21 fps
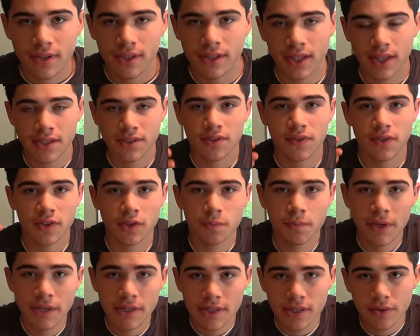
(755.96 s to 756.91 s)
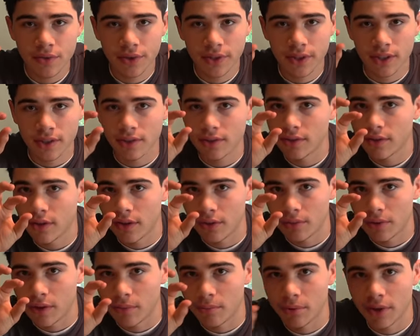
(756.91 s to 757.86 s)
Yeah, so those pieces with the,
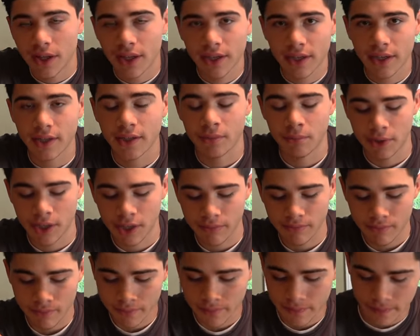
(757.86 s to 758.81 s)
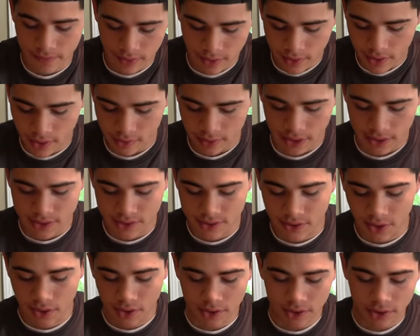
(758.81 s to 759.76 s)
the, the blood in the meat, that's
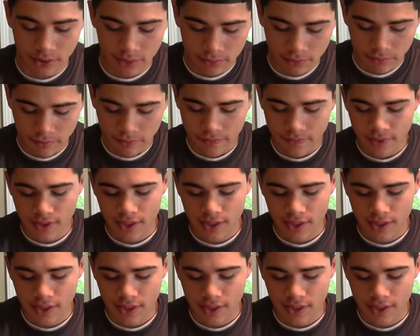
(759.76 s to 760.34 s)
darker.